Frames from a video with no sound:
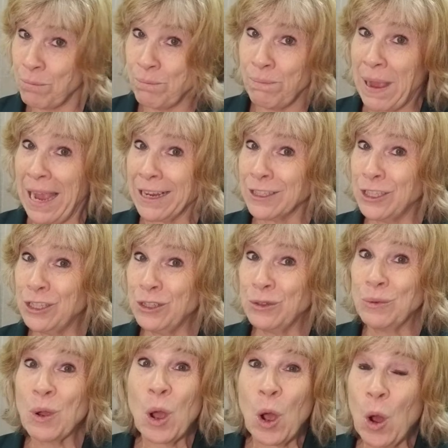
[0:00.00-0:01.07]
Back
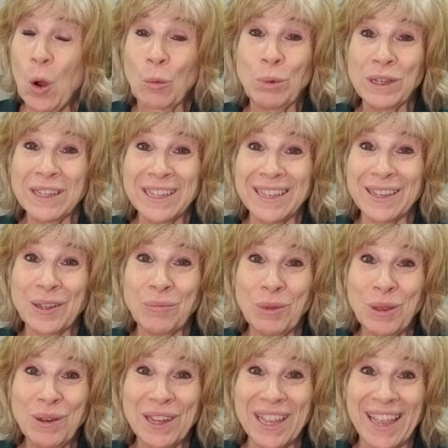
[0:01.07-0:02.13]
to openly
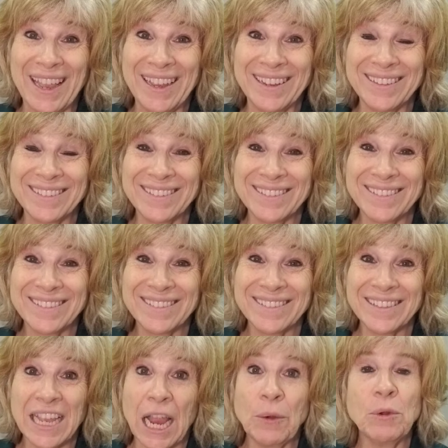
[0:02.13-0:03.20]
communicate.
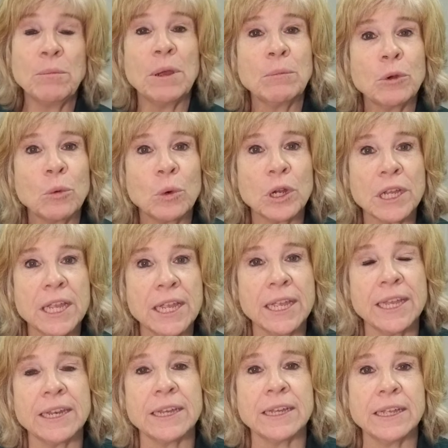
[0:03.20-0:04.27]
I remember working
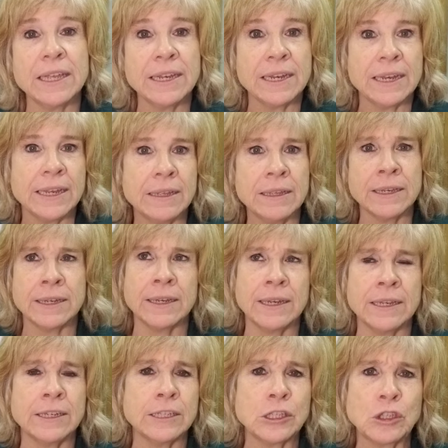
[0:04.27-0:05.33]
in an
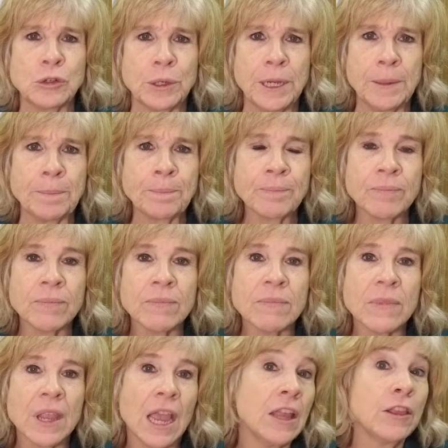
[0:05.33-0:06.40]
industry,
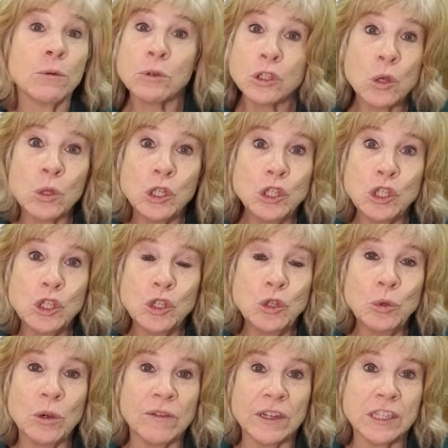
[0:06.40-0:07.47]
and there was only
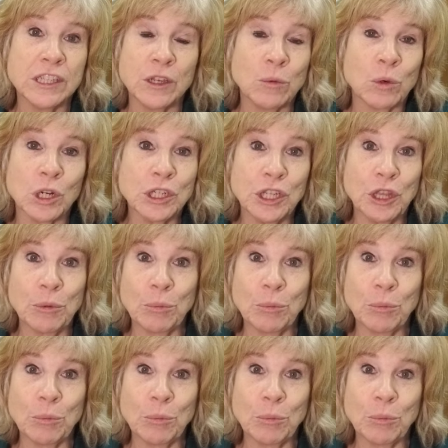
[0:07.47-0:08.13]
2 of us that worked in the